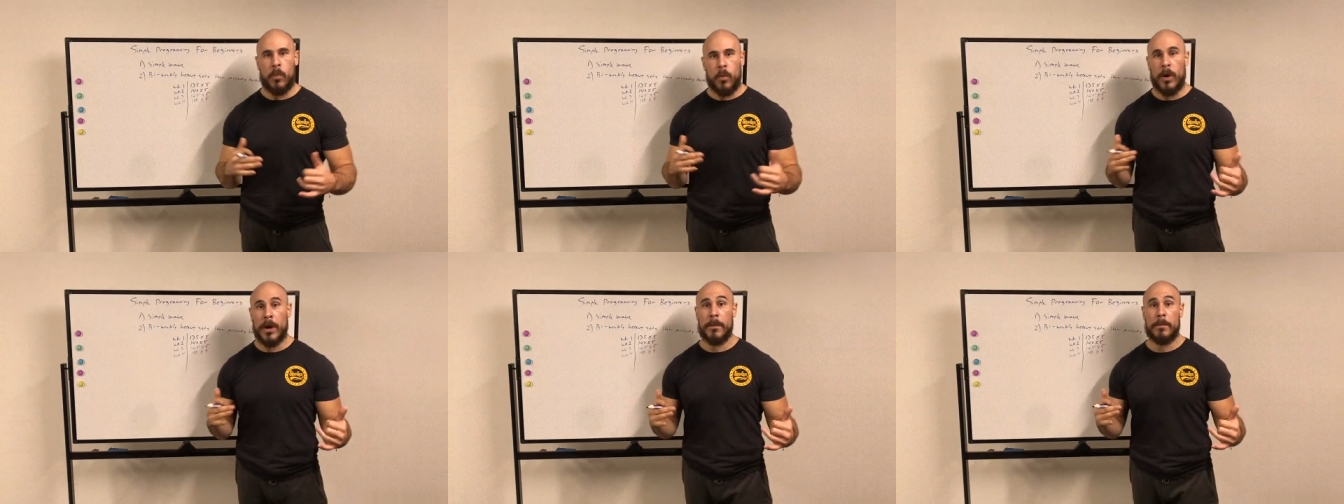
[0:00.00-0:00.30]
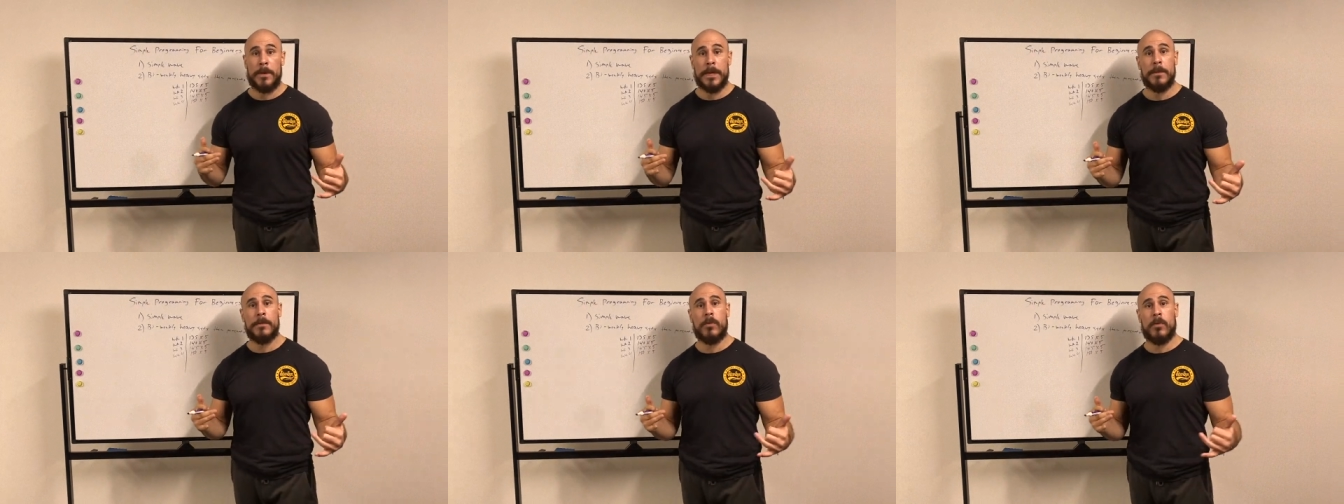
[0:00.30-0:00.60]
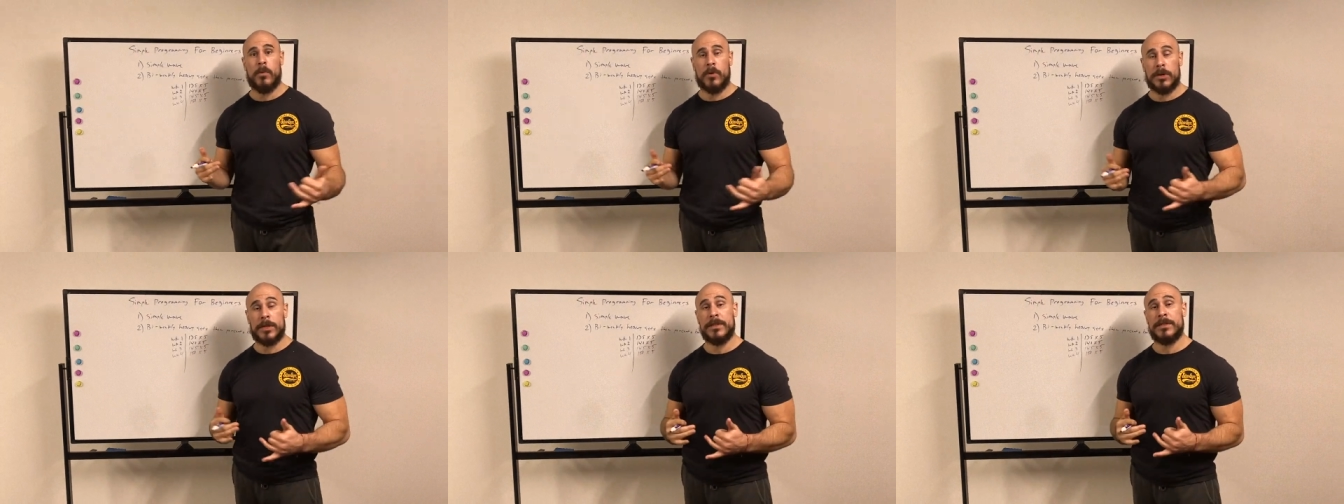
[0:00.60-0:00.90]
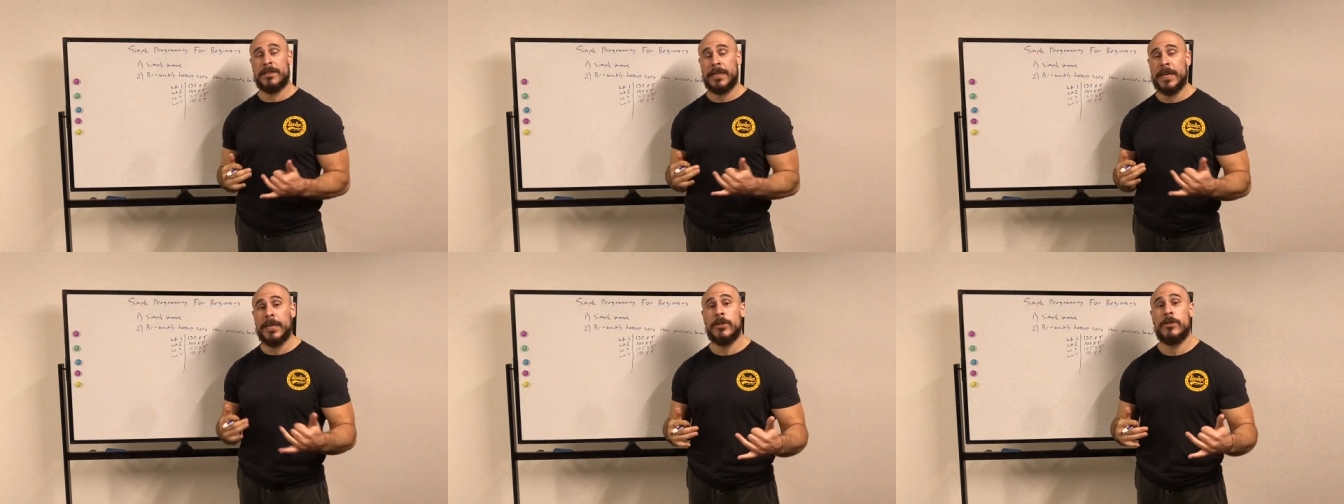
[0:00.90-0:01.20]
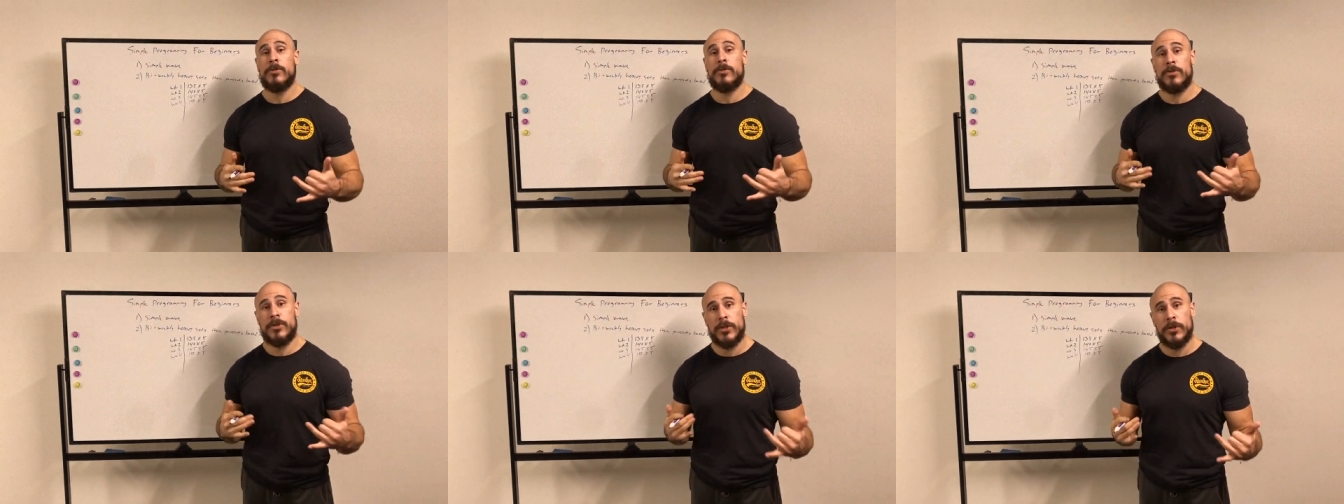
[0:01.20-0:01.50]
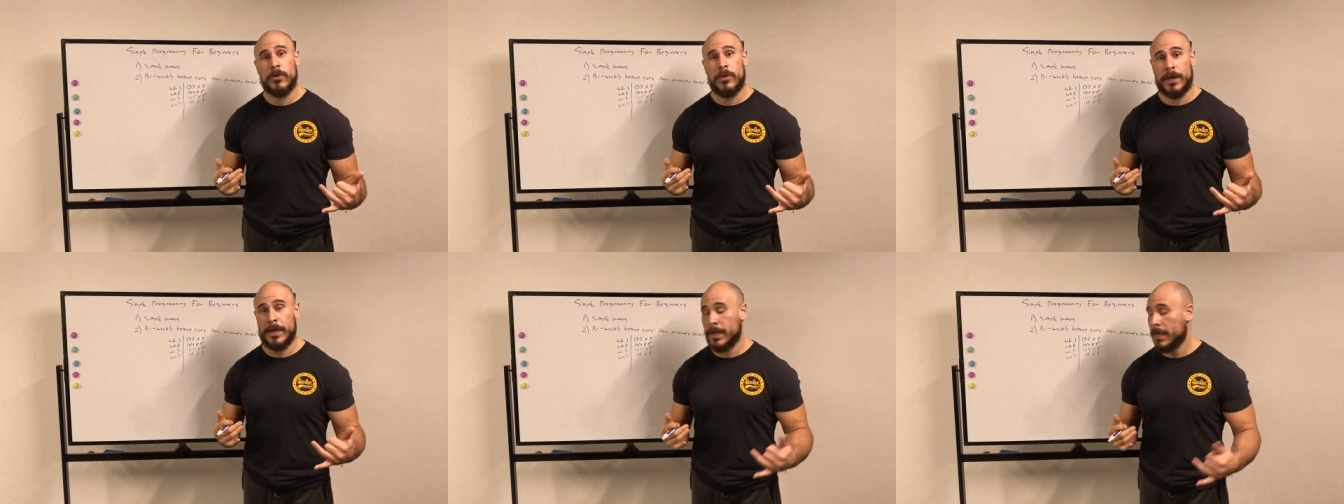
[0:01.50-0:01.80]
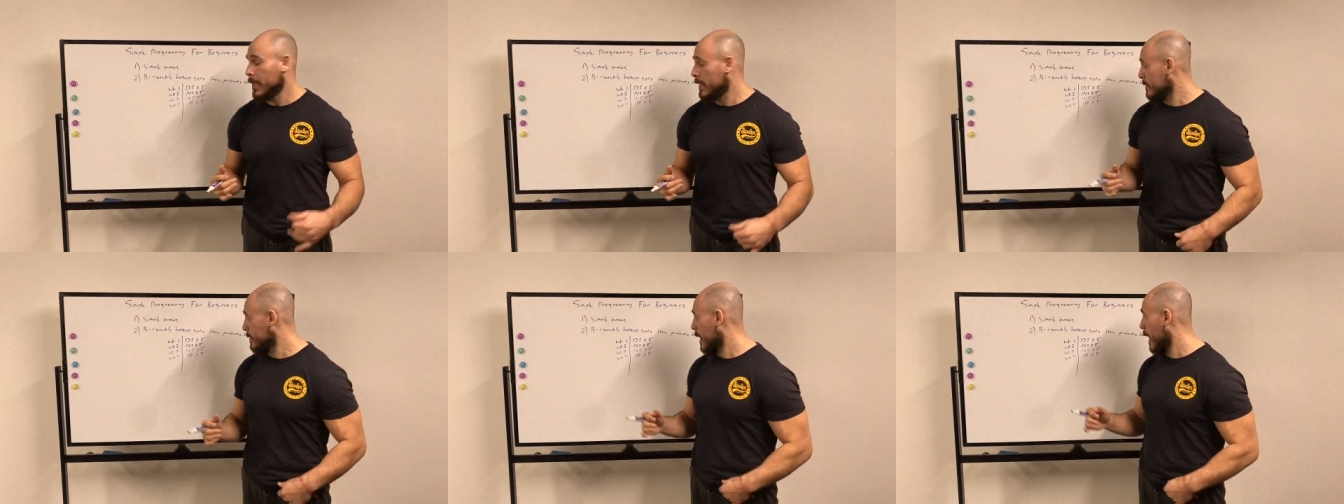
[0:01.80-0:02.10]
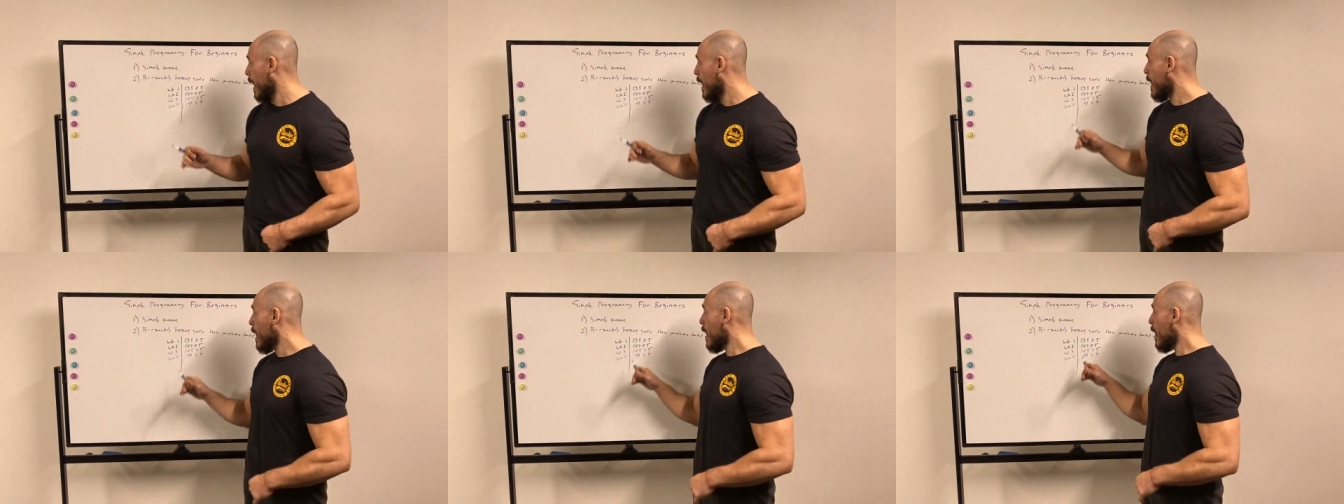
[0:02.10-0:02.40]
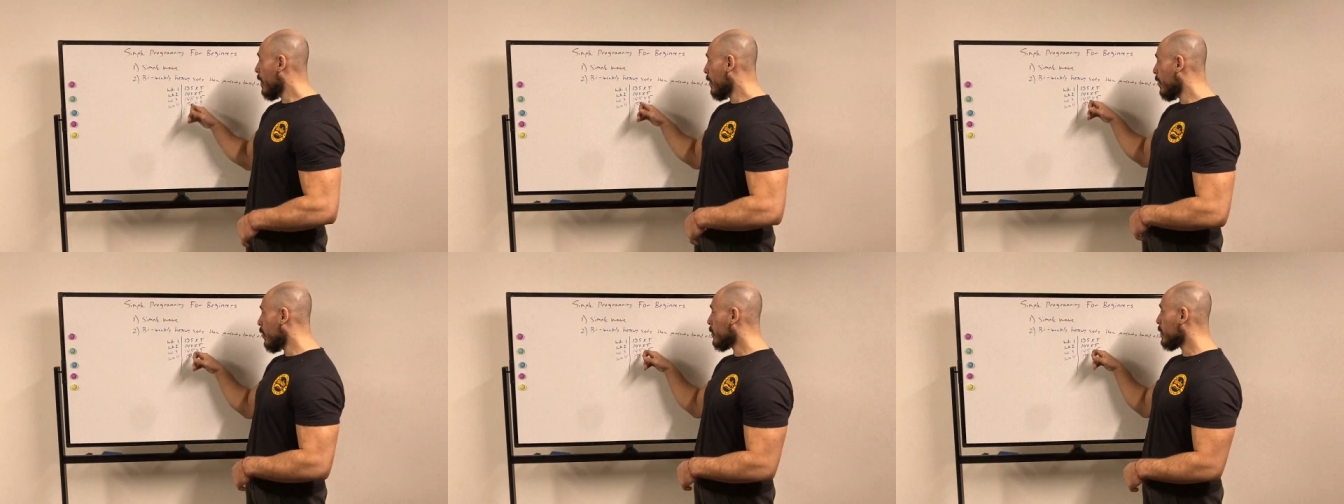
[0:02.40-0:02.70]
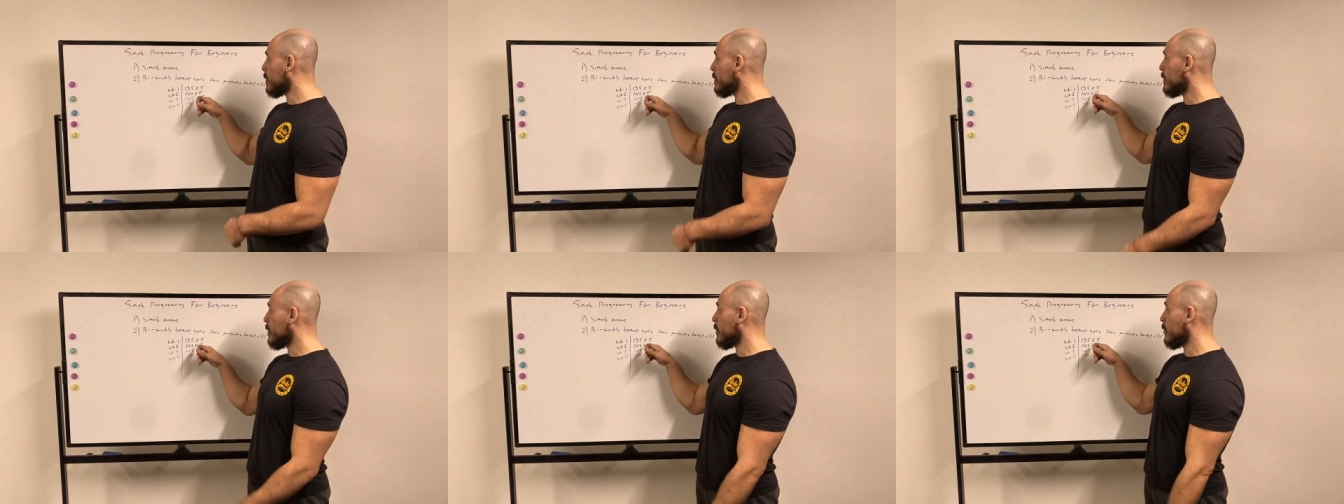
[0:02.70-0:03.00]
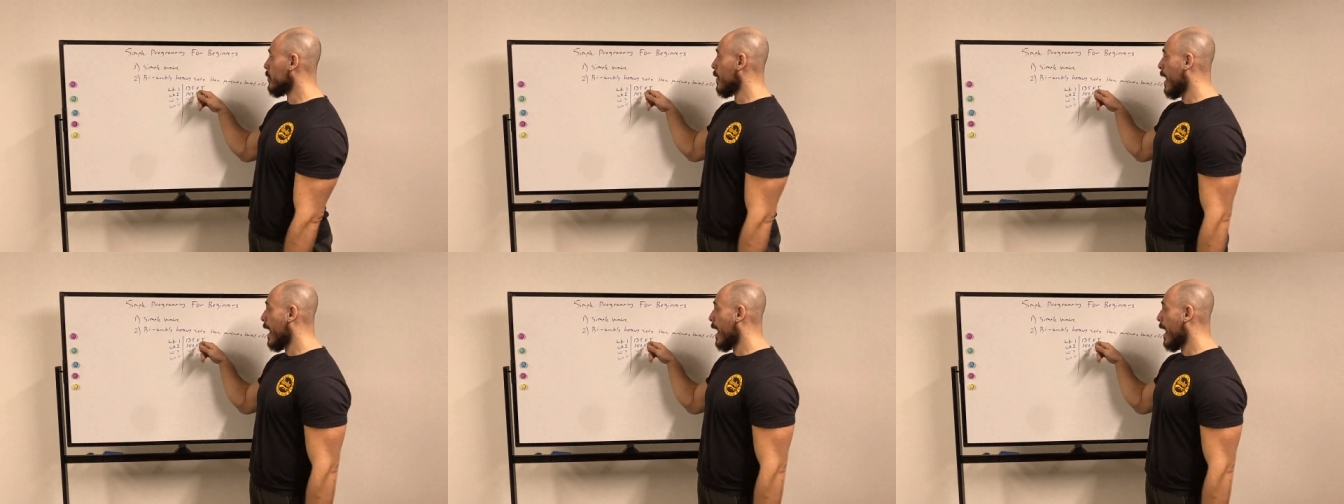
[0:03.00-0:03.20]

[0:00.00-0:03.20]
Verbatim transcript: what people will continue doing is that they'll continue